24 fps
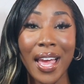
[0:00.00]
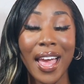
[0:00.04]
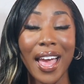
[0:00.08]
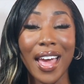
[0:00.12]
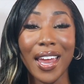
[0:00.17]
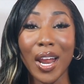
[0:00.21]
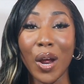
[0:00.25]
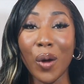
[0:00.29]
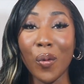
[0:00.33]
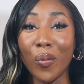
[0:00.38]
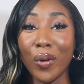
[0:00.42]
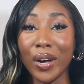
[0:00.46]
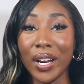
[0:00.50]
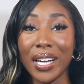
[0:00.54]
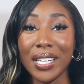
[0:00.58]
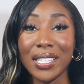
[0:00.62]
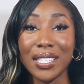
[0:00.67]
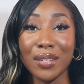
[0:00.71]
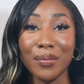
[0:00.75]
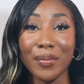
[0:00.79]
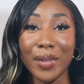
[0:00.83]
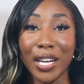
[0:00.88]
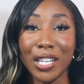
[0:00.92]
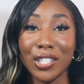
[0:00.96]
and I wanted
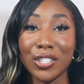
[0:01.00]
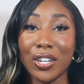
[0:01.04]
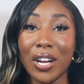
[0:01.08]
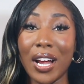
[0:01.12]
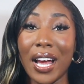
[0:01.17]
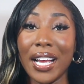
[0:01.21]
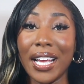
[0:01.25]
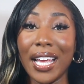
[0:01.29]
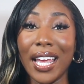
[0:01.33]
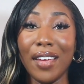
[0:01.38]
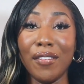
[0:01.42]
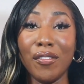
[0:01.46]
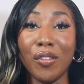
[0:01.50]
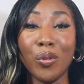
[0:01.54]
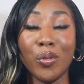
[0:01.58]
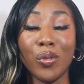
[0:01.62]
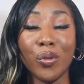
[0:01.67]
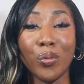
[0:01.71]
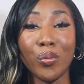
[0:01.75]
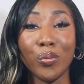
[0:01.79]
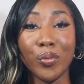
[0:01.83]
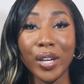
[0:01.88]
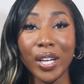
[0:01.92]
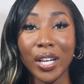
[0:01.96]
to make sure I gave you the
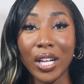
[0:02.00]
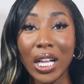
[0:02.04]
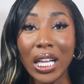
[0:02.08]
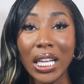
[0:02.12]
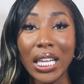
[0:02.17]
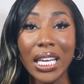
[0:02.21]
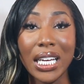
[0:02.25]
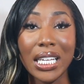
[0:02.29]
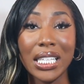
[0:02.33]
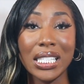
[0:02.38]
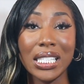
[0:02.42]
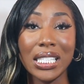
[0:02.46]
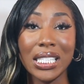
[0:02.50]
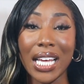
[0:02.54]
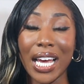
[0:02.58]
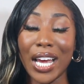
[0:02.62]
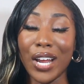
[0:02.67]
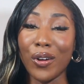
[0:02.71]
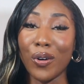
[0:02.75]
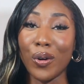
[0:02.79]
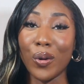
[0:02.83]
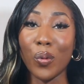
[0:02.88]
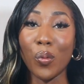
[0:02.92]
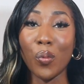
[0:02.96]
real insight
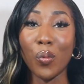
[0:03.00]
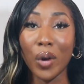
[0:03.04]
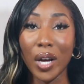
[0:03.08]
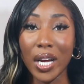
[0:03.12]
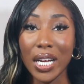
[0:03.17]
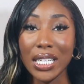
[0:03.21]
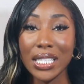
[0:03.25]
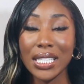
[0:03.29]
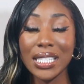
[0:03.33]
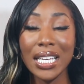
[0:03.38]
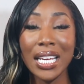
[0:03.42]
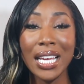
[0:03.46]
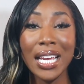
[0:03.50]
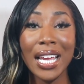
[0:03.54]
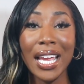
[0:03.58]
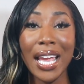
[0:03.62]
on what